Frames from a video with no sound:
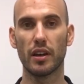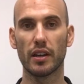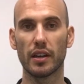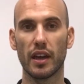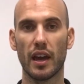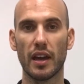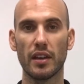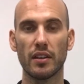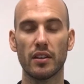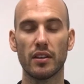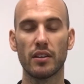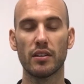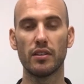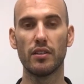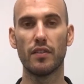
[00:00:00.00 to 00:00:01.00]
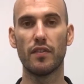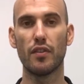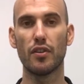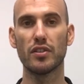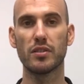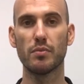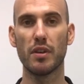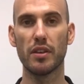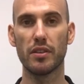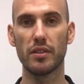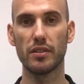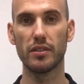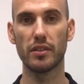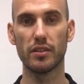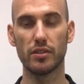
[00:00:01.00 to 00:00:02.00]
Okay, the first
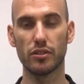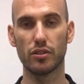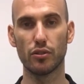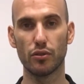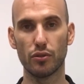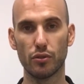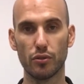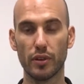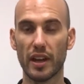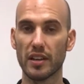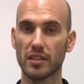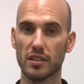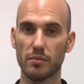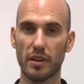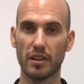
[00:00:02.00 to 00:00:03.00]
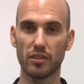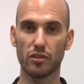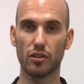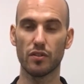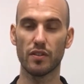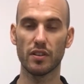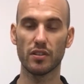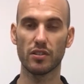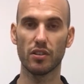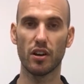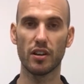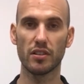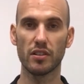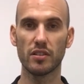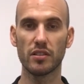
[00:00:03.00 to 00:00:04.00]
method to estimate serving
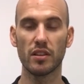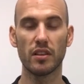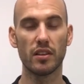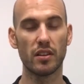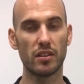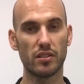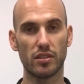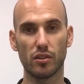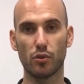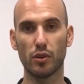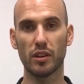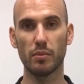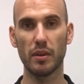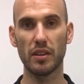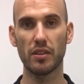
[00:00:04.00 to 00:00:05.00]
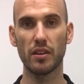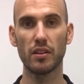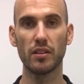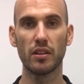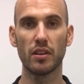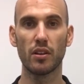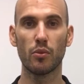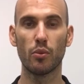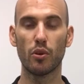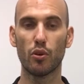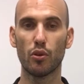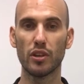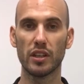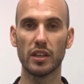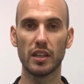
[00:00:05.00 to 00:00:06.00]
sizes is the quick method, where
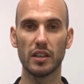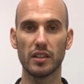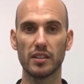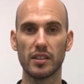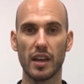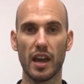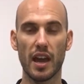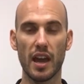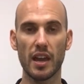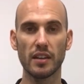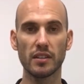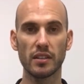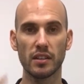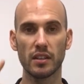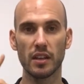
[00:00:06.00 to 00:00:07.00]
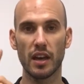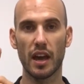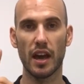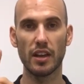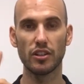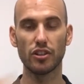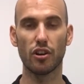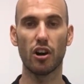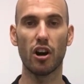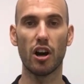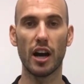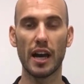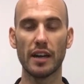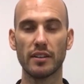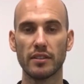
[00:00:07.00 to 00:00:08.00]
all you need is your hand and your
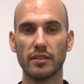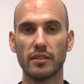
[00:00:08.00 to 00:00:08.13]
eye.